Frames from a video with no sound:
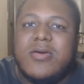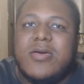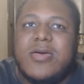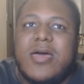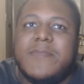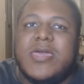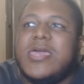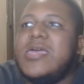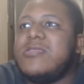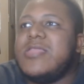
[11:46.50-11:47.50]
I mean,
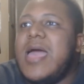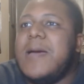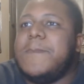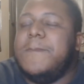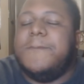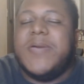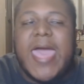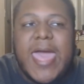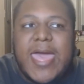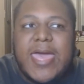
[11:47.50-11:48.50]
it's not
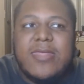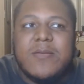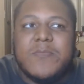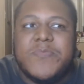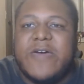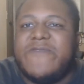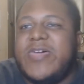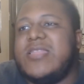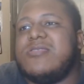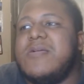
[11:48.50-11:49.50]
bad, but I feel like
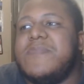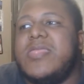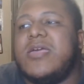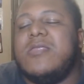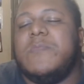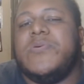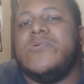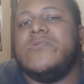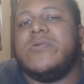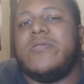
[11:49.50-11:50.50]
that's something they could have
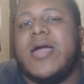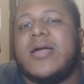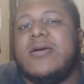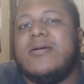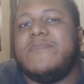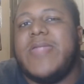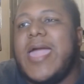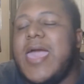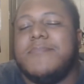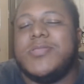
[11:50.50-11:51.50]
pulled on like a Black
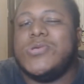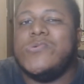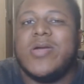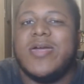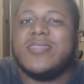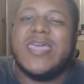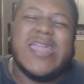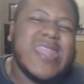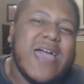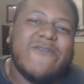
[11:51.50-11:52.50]
Adam 2 kind of thing,
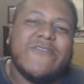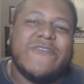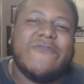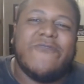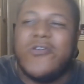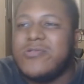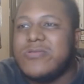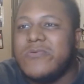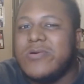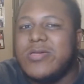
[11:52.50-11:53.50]
not for the first
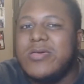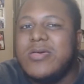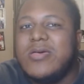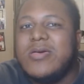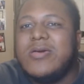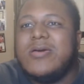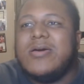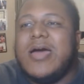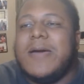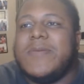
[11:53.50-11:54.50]
one.
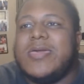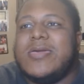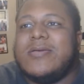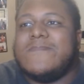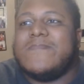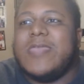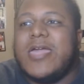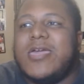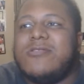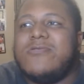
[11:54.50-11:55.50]
I mean, I
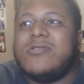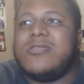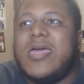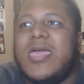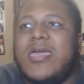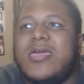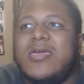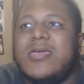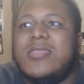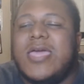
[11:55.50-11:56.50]
guess you could say
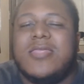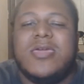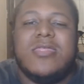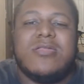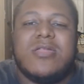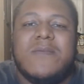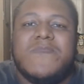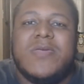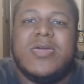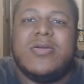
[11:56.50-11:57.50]
they needed
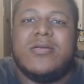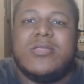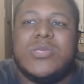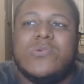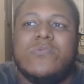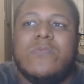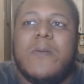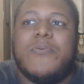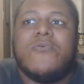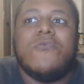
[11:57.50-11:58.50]
something to
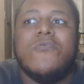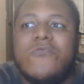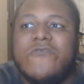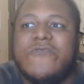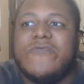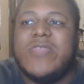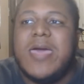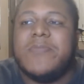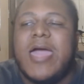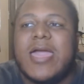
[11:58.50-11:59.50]
prove that
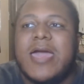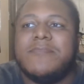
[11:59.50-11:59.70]
Black Adam is